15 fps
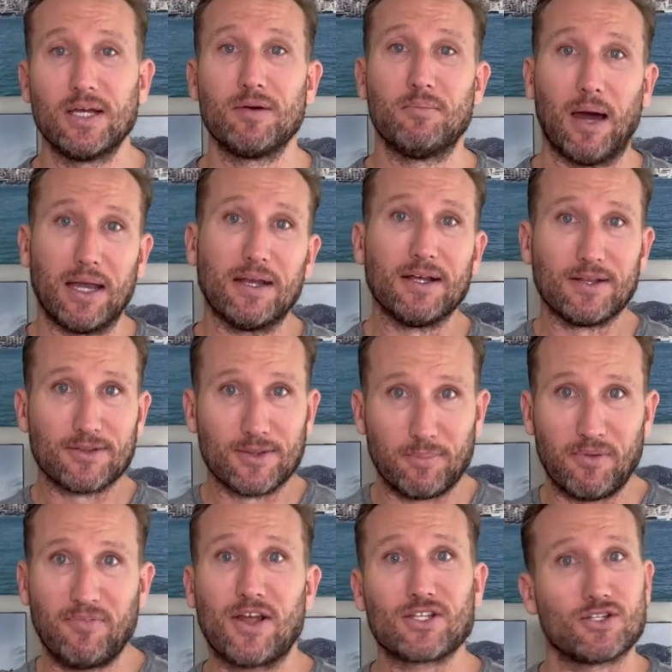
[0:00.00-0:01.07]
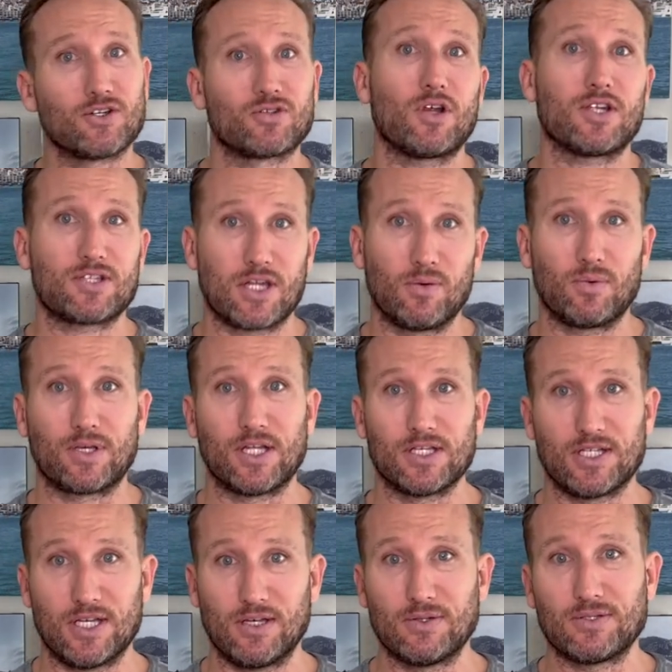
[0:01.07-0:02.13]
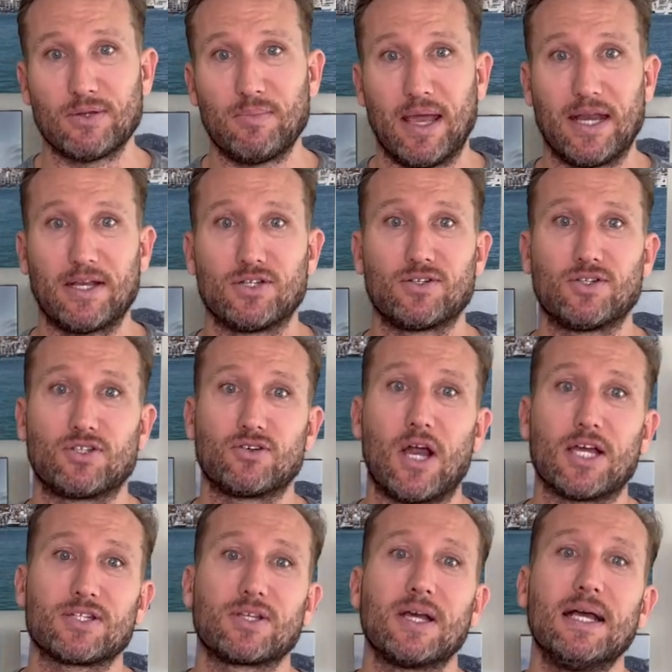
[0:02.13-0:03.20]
But the professional trustee would continue to manage the trust.